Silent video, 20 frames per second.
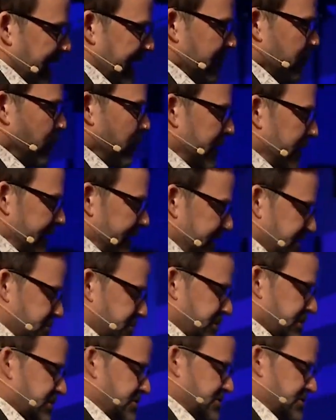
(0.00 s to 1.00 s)
And we're in a
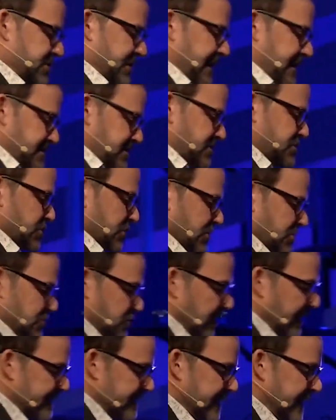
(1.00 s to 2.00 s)
church, as a
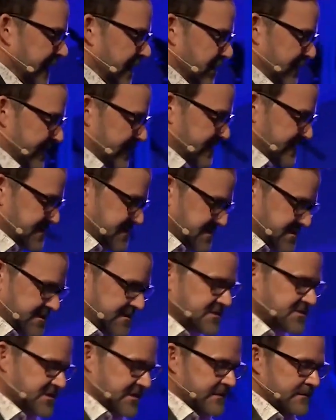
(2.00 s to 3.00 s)
church right now, in a
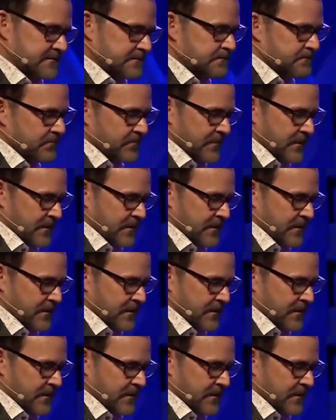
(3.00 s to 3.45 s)
season